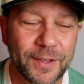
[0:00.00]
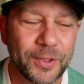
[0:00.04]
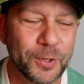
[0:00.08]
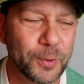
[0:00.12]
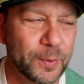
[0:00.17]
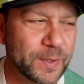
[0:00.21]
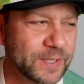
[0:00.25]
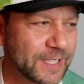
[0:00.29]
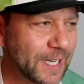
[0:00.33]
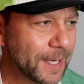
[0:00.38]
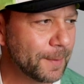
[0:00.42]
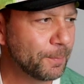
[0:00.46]

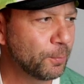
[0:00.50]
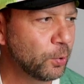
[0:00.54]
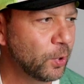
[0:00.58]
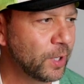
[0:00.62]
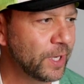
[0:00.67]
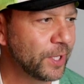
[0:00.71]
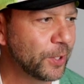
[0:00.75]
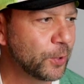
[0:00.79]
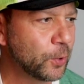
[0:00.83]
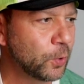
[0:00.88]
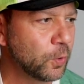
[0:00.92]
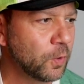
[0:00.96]
There was a
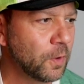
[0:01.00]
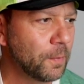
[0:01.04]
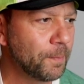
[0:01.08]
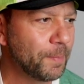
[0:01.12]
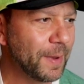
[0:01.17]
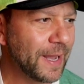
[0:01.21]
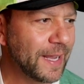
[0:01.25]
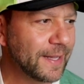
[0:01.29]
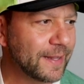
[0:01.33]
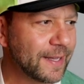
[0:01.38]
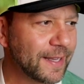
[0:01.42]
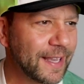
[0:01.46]
pretty cool
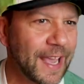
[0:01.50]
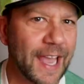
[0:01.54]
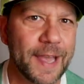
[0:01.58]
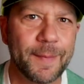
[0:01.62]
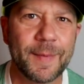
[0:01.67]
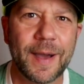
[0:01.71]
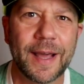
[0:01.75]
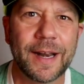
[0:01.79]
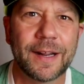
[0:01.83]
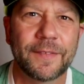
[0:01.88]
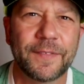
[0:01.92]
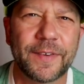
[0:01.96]
bait that
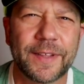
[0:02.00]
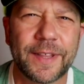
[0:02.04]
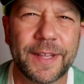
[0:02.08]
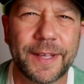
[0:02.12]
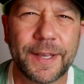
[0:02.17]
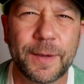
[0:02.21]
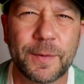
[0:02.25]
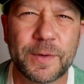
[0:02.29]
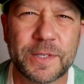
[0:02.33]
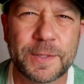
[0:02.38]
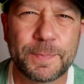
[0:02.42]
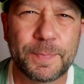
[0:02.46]
came out of, I
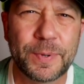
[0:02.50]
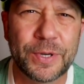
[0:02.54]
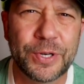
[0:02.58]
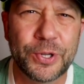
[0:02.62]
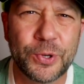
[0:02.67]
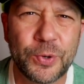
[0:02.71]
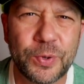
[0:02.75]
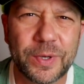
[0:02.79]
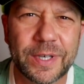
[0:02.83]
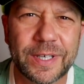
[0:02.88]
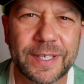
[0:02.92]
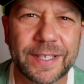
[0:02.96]
think it was
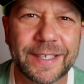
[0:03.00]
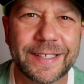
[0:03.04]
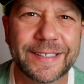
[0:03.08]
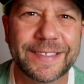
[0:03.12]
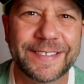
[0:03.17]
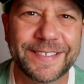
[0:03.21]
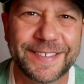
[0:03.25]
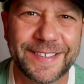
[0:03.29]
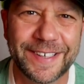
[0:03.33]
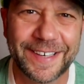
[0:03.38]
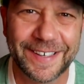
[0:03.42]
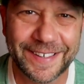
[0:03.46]
Paducah,
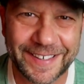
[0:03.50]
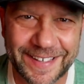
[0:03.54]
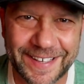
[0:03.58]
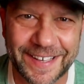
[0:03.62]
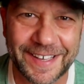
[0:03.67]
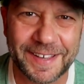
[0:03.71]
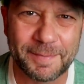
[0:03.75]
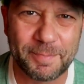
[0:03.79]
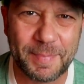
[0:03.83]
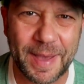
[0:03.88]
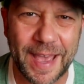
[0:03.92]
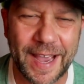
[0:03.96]

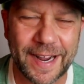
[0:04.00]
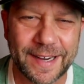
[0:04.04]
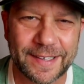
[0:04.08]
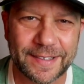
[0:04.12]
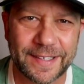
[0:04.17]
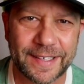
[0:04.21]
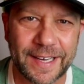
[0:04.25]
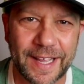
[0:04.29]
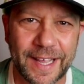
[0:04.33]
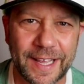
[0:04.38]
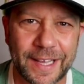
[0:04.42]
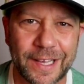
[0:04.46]
Kentucky back
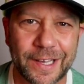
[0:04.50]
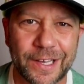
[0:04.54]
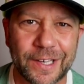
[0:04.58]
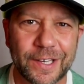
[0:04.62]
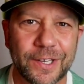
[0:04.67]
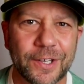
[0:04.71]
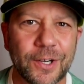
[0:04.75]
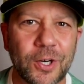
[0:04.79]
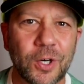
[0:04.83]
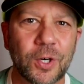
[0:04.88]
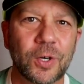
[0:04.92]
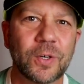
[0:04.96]
in the day,
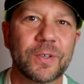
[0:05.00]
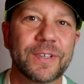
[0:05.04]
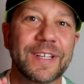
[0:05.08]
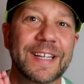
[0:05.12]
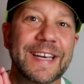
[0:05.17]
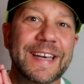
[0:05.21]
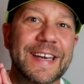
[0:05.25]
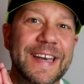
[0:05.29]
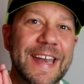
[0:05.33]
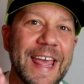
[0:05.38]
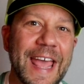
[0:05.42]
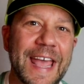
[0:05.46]

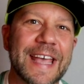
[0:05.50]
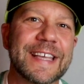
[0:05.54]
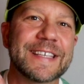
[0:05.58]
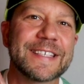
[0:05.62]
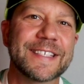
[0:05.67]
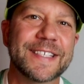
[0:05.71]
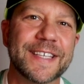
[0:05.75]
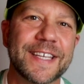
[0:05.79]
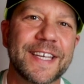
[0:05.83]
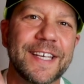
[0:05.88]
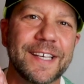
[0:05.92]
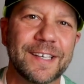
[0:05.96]
called
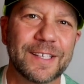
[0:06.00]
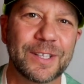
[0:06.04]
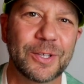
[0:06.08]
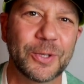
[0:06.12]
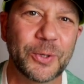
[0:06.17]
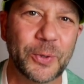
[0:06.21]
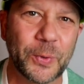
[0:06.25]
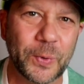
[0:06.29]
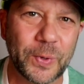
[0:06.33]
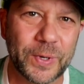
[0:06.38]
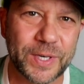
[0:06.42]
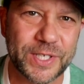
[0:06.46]
Nasty
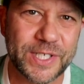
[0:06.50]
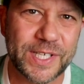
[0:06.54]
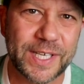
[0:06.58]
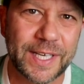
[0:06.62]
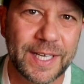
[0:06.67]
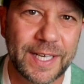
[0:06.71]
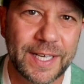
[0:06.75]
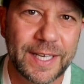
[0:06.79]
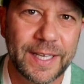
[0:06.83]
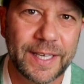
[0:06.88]
Lures.